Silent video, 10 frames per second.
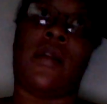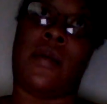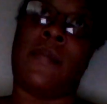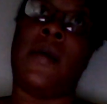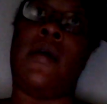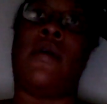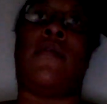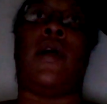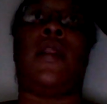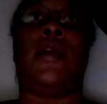And I
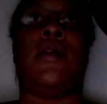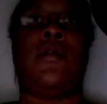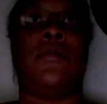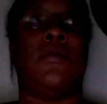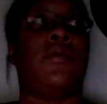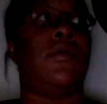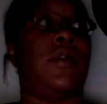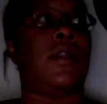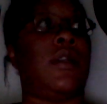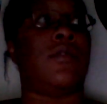finally
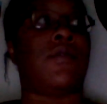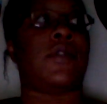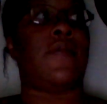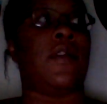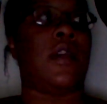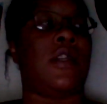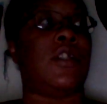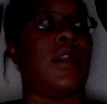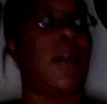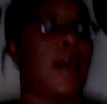did the little stuff in the
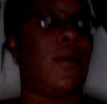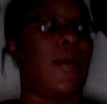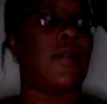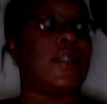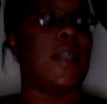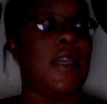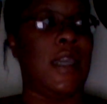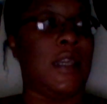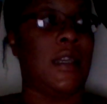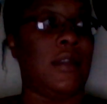kitchen and got around to
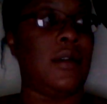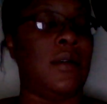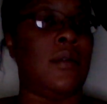eating.